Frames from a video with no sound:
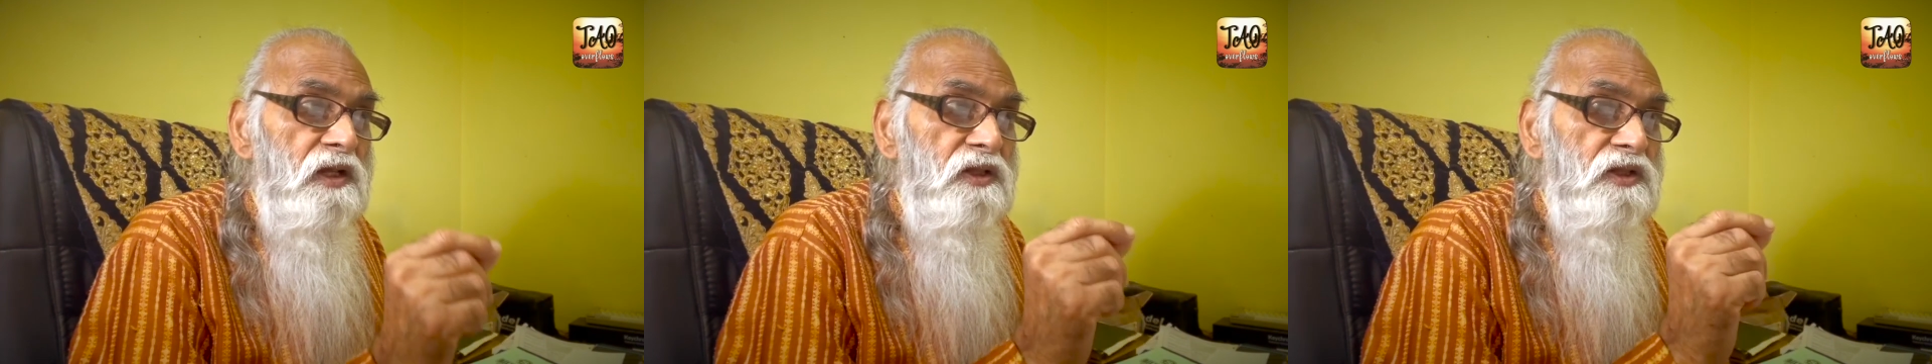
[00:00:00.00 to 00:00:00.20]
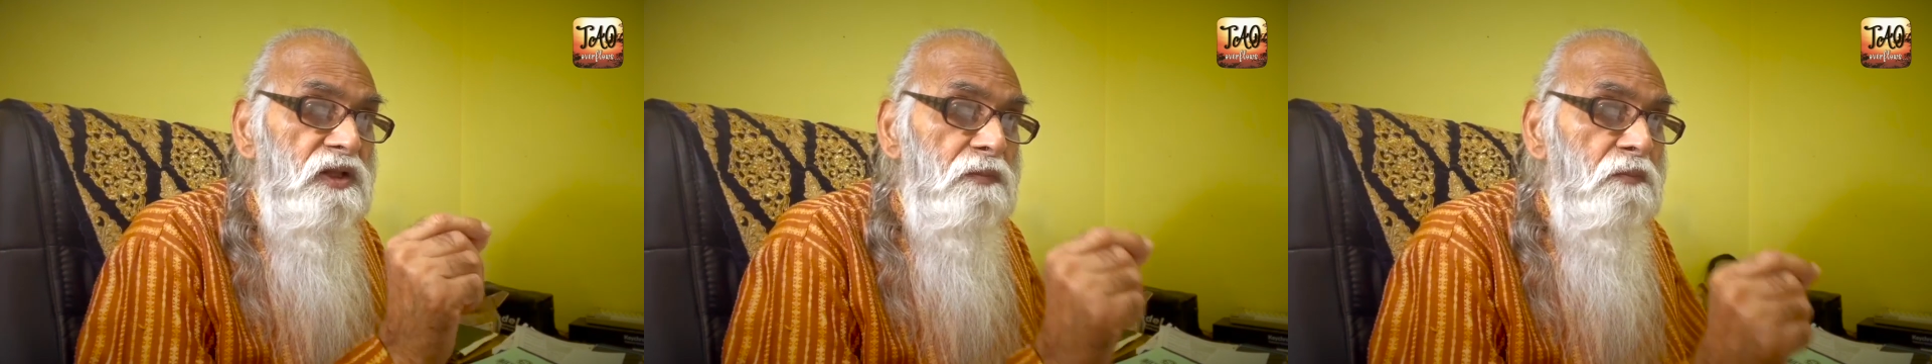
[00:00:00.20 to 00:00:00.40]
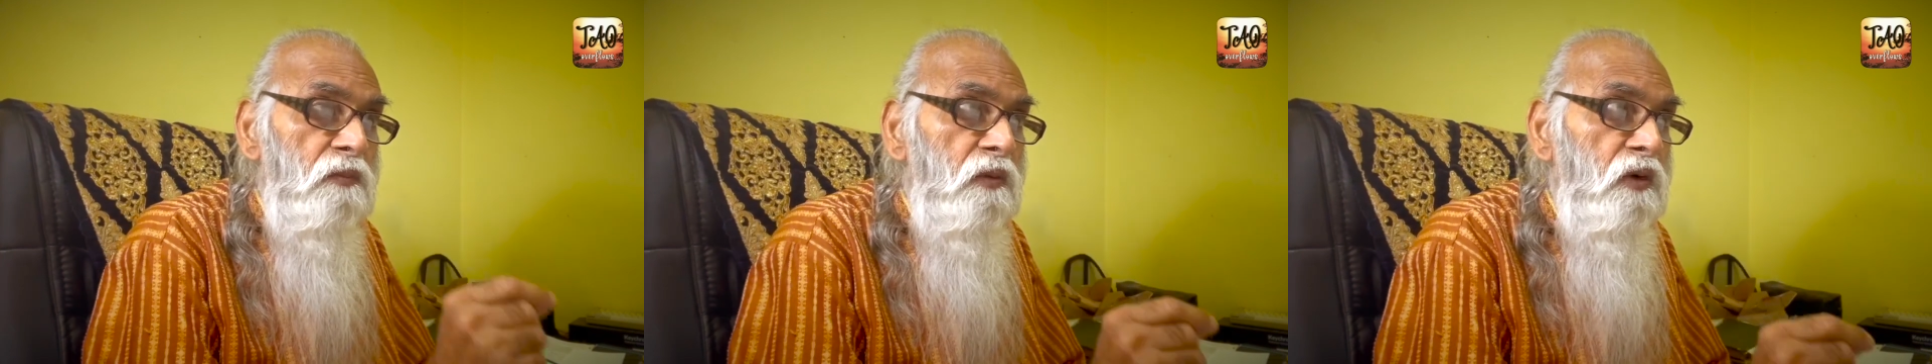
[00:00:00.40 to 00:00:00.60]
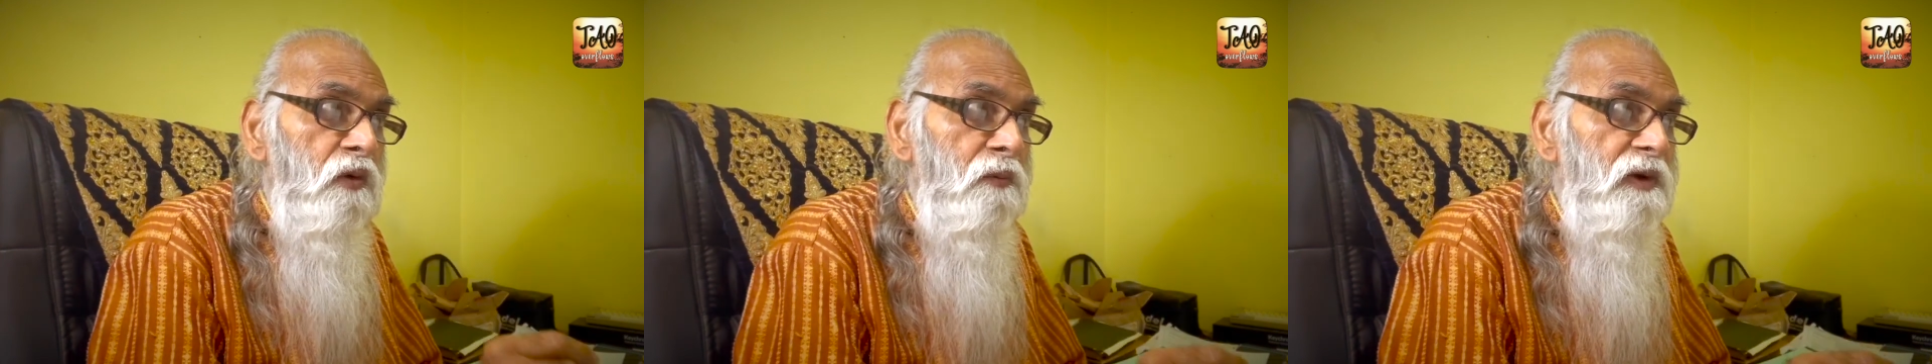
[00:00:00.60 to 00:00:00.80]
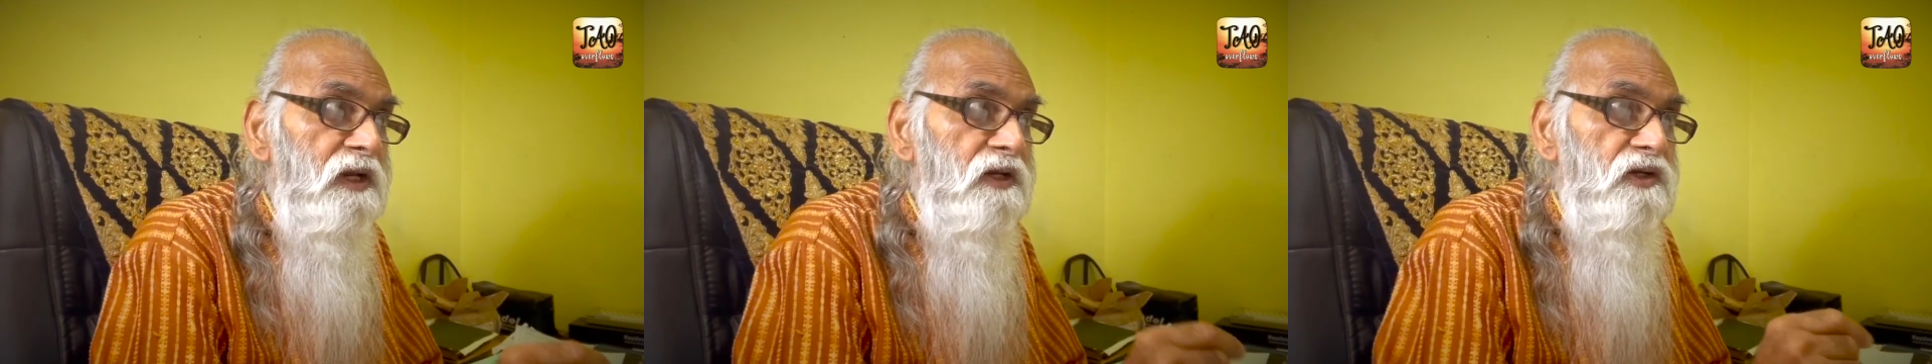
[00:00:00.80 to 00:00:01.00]
the
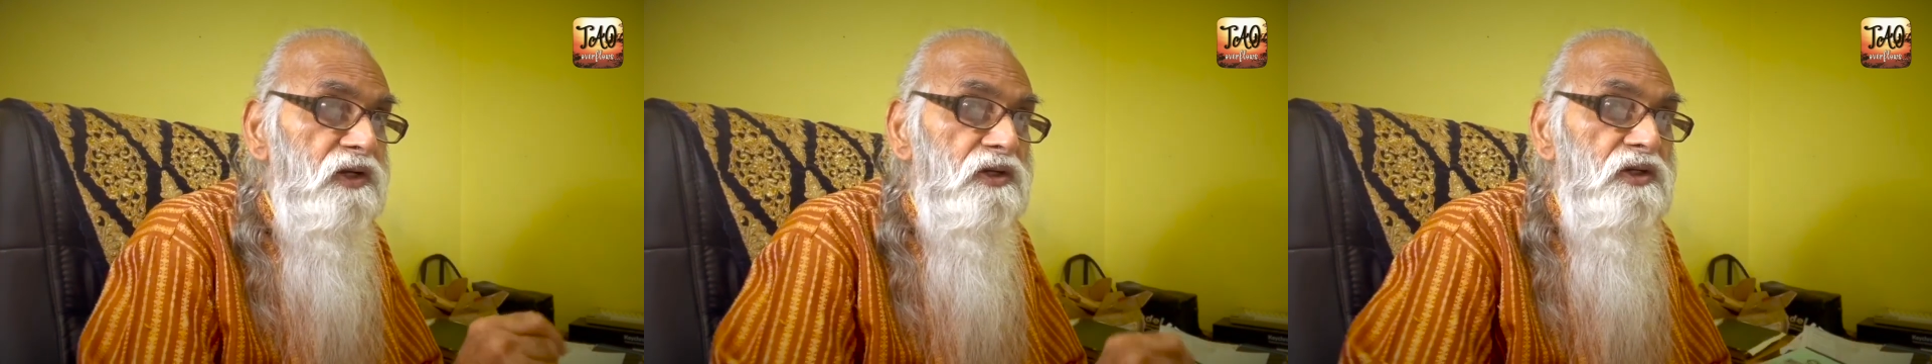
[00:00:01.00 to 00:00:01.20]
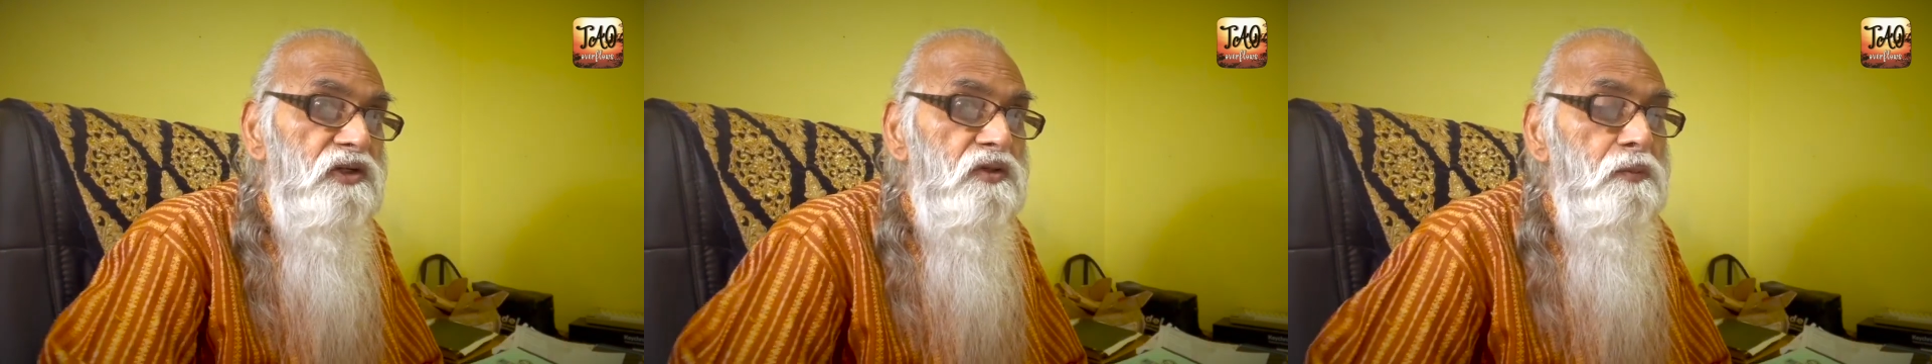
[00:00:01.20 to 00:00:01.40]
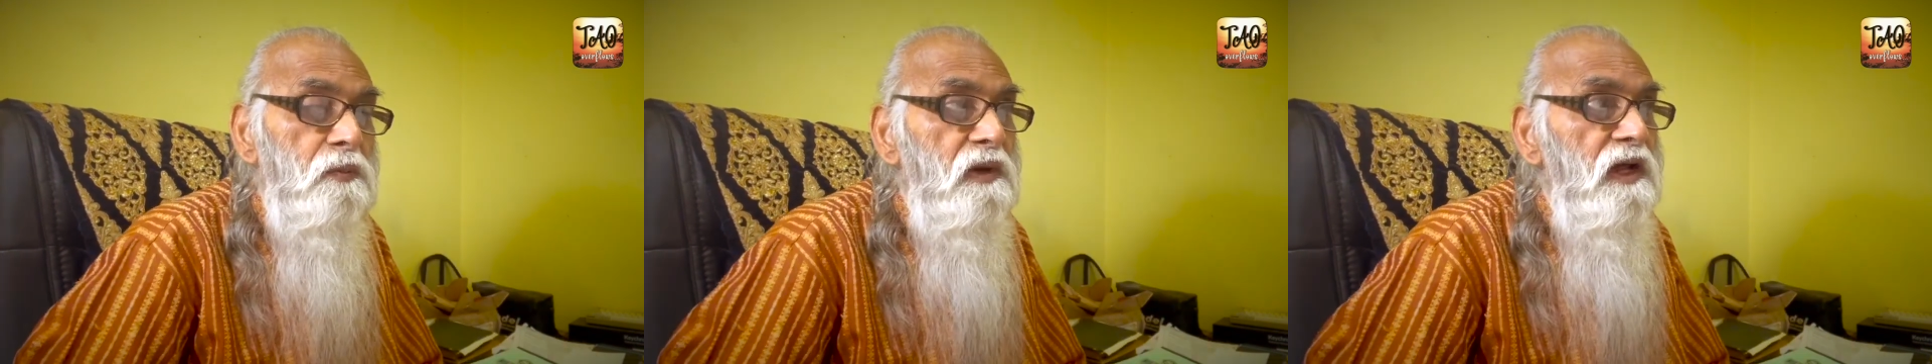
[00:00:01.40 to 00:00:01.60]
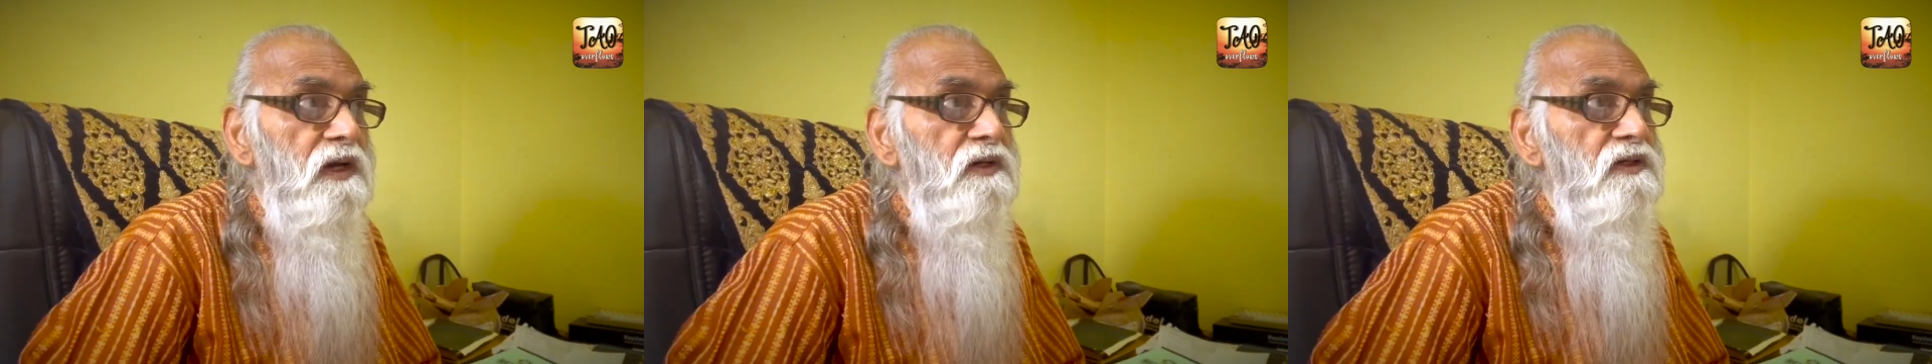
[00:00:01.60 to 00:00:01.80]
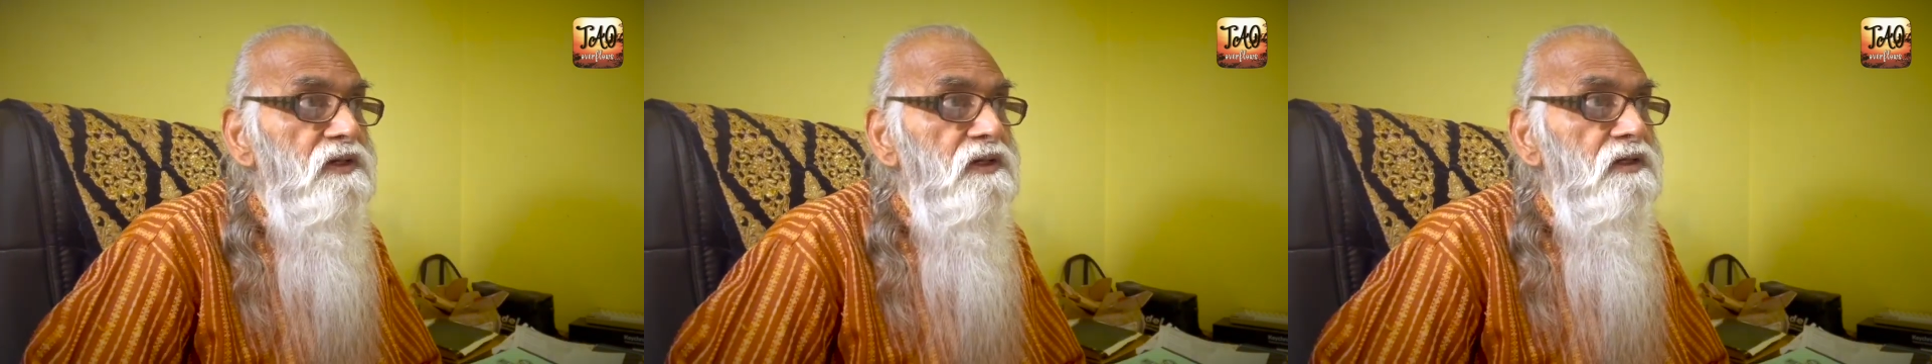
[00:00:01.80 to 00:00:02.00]
moment it is
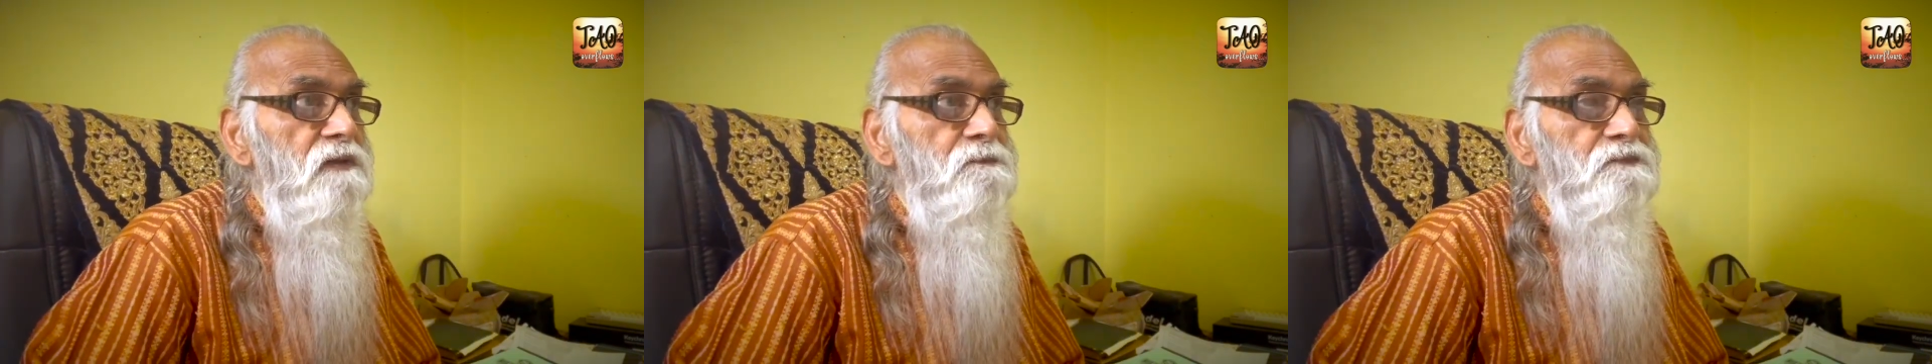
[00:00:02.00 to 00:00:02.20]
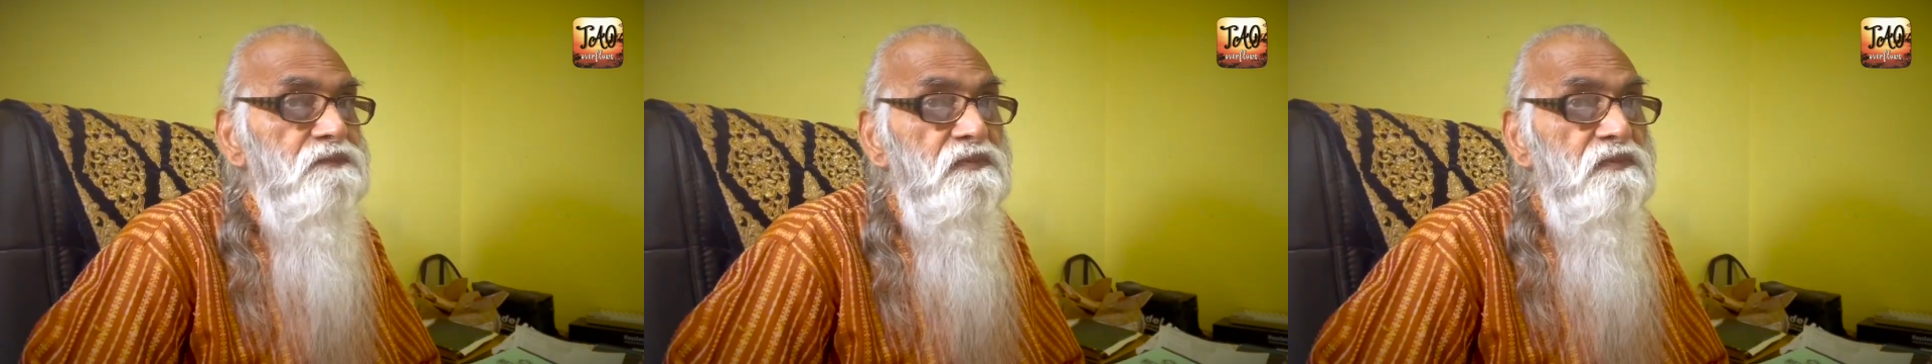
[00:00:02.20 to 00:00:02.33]
planted